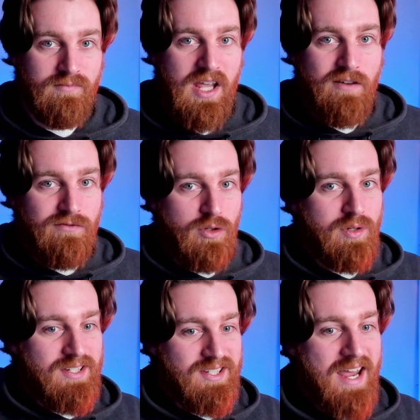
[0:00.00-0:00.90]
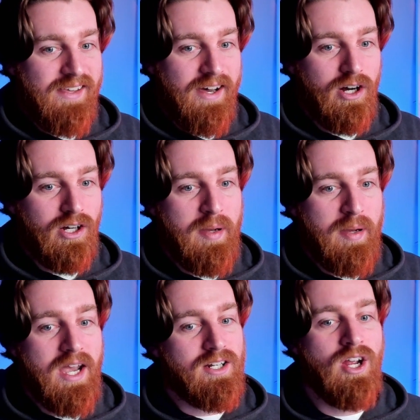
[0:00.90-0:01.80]
If you can say that on the
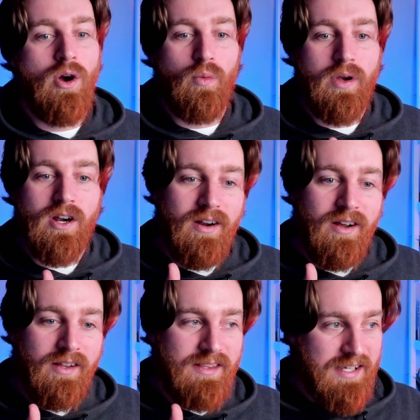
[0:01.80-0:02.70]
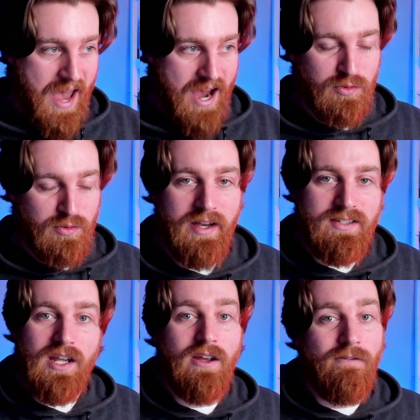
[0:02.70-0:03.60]
page, we are the
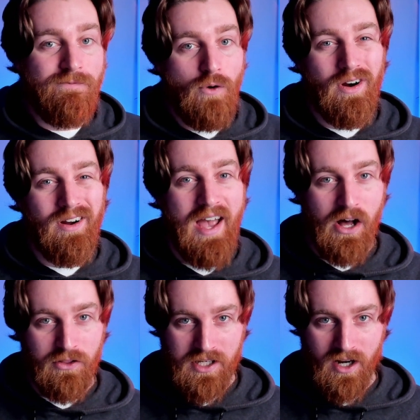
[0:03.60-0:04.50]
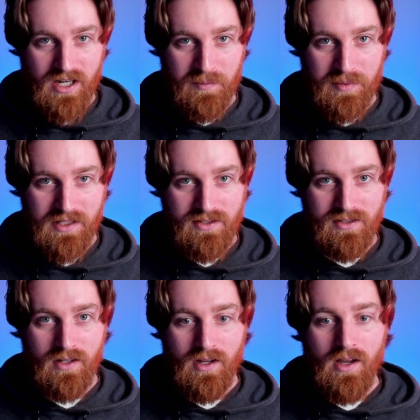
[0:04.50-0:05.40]
XYZ for healthcare companies.
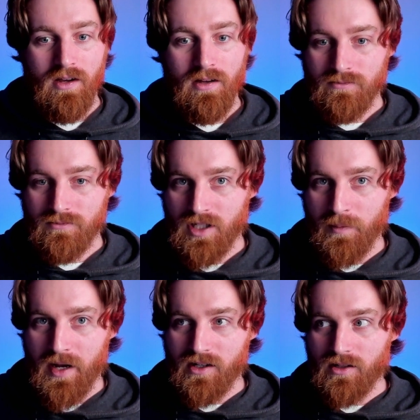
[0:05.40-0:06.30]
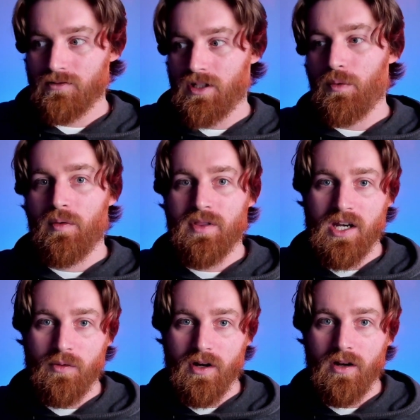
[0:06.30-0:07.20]
Competitor, they work with
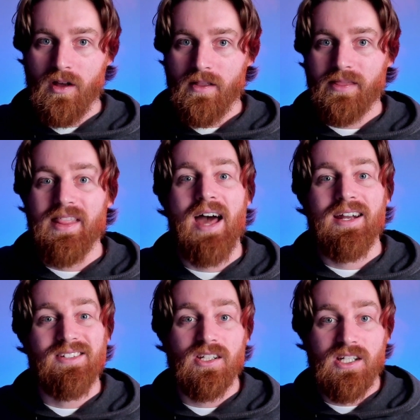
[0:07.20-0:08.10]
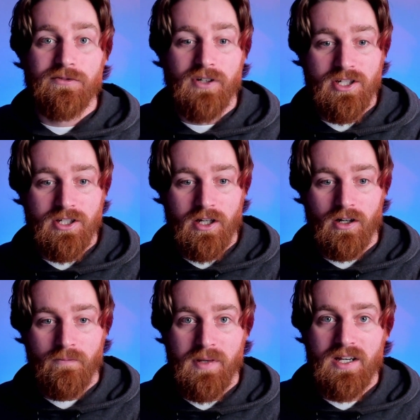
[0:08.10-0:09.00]
anyone. That is a
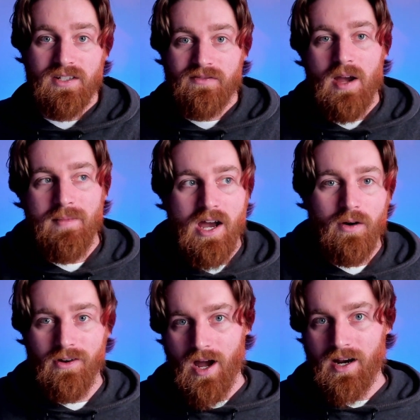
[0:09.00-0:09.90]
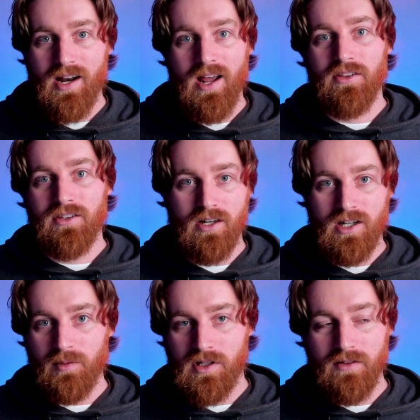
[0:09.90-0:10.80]
differentiator because if I'm now not at a healthcare
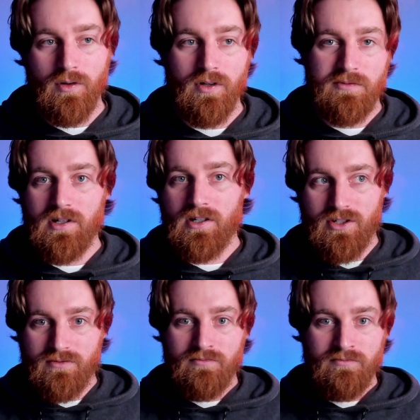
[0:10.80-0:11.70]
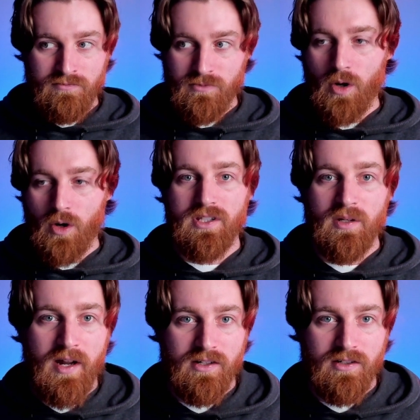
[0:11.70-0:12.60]
company, of course, I'm going to just go with
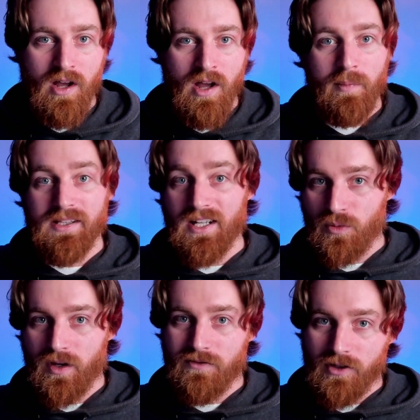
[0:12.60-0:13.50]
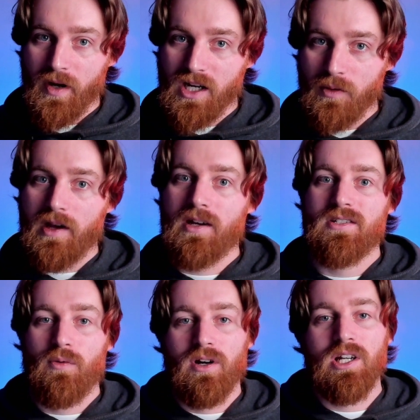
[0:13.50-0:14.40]
competitor, but that's a win for you anyway because
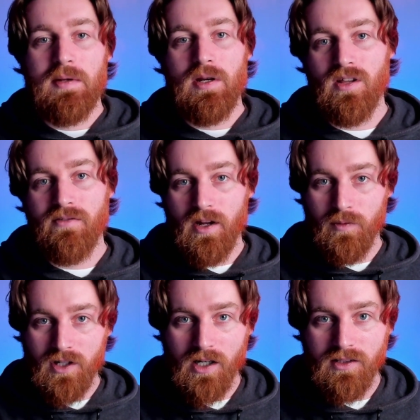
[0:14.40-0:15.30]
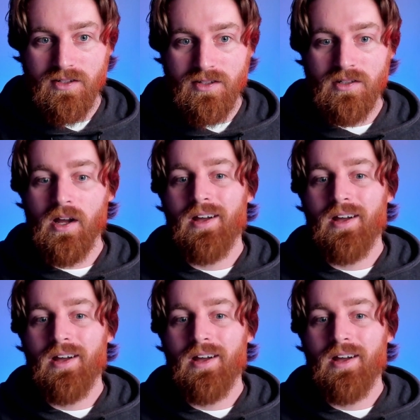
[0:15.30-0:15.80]
they weren't going to be qualified regardless.